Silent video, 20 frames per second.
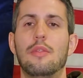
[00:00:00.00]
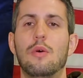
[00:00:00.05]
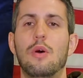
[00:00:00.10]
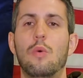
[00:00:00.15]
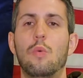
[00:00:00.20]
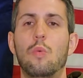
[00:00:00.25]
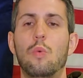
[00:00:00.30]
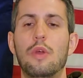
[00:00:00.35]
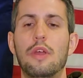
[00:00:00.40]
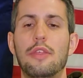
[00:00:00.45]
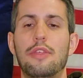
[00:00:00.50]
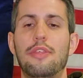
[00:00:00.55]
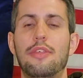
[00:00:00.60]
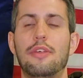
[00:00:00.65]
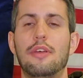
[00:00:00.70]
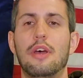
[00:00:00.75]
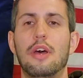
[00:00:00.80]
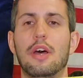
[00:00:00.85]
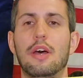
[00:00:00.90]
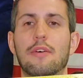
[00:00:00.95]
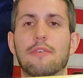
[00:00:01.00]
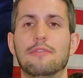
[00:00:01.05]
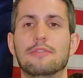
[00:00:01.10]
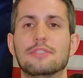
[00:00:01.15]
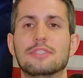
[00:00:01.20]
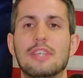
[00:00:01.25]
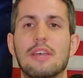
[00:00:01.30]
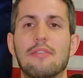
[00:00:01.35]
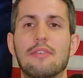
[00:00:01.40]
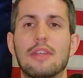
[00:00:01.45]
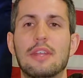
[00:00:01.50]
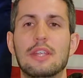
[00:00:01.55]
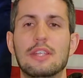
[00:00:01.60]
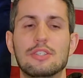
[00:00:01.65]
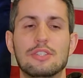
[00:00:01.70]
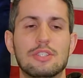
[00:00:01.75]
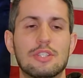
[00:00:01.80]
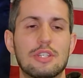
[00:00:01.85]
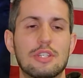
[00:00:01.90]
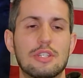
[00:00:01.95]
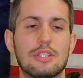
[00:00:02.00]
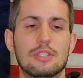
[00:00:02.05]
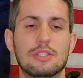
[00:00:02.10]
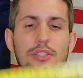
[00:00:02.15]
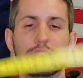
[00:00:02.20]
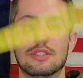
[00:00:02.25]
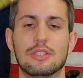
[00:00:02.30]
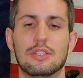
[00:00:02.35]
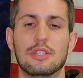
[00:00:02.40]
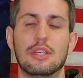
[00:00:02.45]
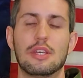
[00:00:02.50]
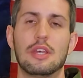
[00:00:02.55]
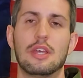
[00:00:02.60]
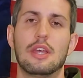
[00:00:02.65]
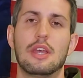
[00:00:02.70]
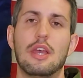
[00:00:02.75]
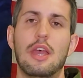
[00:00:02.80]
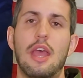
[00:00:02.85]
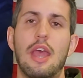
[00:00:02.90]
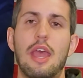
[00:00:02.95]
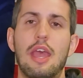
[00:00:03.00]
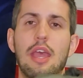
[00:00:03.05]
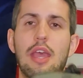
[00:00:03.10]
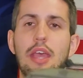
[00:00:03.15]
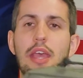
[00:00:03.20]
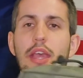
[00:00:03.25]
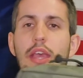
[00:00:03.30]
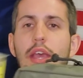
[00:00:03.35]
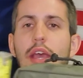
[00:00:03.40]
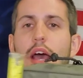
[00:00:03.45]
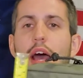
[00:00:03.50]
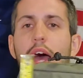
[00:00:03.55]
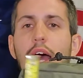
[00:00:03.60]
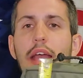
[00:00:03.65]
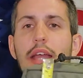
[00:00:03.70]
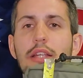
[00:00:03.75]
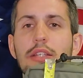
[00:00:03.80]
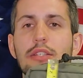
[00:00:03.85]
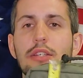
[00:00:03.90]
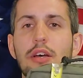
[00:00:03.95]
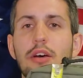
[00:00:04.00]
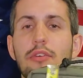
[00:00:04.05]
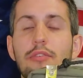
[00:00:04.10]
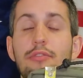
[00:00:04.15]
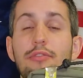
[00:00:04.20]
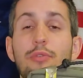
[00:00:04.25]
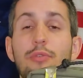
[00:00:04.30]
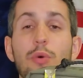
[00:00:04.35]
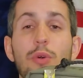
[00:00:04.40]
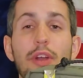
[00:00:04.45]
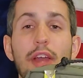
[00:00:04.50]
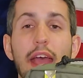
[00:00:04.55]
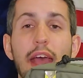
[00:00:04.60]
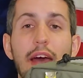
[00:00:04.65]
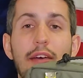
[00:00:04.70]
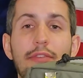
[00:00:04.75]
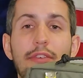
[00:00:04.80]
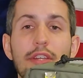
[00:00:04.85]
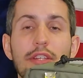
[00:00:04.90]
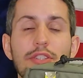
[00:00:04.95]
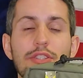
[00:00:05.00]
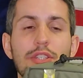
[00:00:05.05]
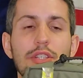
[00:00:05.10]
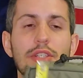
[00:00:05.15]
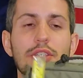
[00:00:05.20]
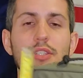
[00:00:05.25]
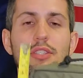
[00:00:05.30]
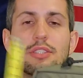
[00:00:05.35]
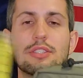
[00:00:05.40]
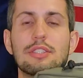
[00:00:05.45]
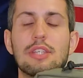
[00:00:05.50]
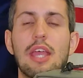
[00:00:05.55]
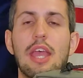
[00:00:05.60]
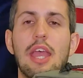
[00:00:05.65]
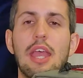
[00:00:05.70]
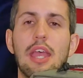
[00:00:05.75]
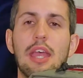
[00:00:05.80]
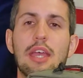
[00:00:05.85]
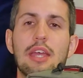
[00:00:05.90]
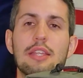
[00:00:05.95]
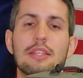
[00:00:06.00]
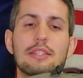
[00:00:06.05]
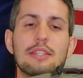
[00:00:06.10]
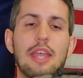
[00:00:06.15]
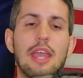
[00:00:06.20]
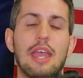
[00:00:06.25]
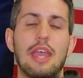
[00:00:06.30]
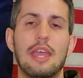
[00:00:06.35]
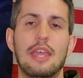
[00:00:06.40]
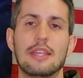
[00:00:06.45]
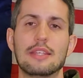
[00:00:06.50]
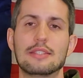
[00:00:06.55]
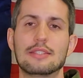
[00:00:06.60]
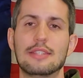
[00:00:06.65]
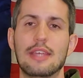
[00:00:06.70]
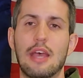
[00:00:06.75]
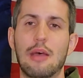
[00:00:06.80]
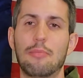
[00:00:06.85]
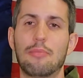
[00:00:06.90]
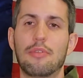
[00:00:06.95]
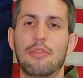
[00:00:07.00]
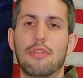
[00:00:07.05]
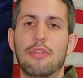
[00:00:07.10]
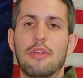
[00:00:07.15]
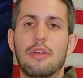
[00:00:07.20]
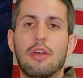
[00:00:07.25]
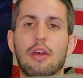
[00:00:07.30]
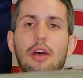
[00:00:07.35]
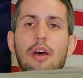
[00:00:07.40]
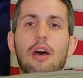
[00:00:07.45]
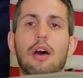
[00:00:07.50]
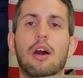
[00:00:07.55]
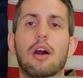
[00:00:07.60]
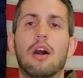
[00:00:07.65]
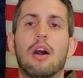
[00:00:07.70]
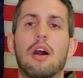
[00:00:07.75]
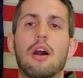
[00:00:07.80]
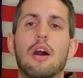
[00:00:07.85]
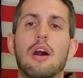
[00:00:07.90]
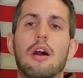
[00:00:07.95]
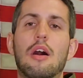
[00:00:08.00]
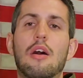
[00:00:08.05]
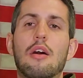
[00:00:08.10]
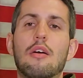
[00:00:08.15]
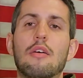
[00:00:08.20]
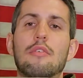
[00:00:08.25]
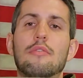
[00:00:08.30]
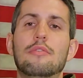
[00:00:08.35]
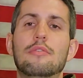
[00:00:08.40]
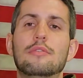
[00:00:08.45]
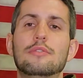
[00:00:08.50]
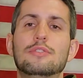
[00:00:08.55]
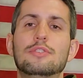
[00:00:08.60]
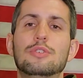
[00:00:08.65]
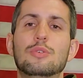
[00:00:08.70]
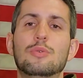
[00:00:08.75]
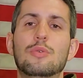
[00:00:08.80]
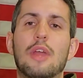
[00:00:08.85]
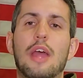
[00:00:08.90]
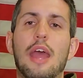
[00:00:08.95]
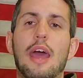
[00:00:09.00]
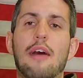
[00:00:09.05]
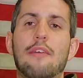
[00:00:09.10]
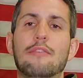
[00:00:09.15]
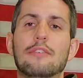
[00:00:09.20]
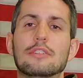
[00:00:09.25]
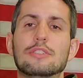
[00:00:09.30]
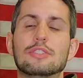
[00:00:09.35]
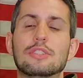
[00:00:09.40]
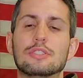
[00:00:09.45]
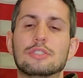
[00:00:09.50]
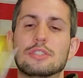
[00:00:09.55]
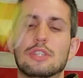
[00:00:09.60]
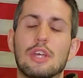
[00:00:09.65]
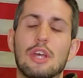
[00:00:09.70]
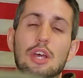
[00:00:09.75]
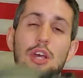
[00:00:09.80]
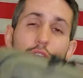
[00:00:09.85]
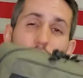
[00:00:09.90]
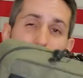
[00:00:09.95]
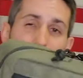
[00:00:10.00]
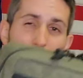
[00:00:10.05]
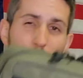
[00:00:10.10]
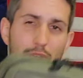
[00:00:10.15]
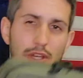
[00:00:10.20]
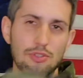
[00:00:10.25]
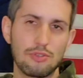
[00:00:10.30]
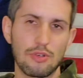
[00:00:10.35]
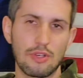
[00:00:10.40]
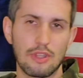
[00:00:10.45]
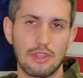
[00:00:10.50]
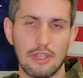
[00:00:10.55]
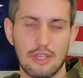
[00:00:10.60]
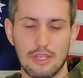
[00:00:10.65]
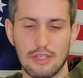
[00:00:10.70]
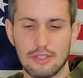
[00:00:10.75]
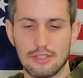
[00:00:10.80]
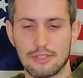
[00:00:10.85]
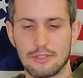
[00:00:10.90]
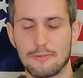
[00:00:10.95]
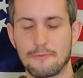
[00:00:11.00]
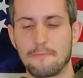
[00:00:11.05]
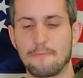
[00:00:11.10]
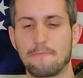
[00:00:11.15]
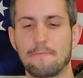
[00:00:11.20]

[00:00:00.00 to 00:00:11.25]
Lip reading: width of 7 inches, a height of 4.5 inches, and a depth of 2.5 inches. So measuring this,